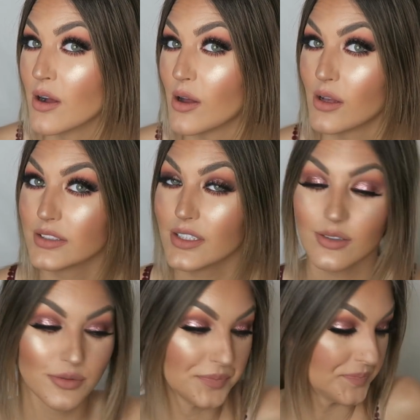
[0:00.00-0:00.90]

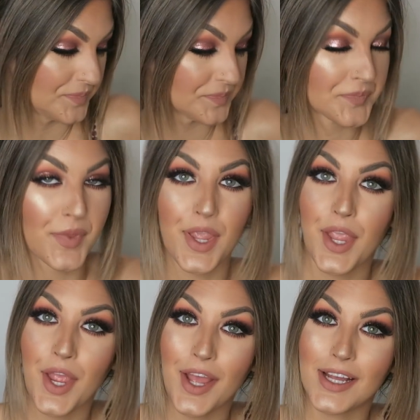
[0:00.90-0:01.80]
Also,
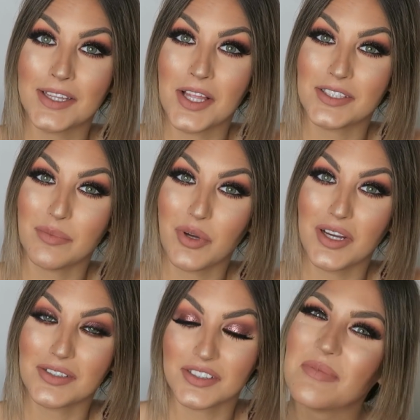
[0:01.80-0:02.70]
had lots of
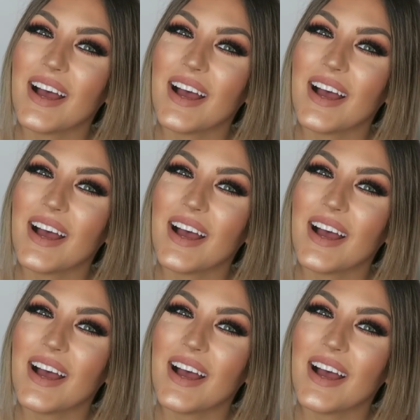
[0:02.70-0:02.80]
prayers.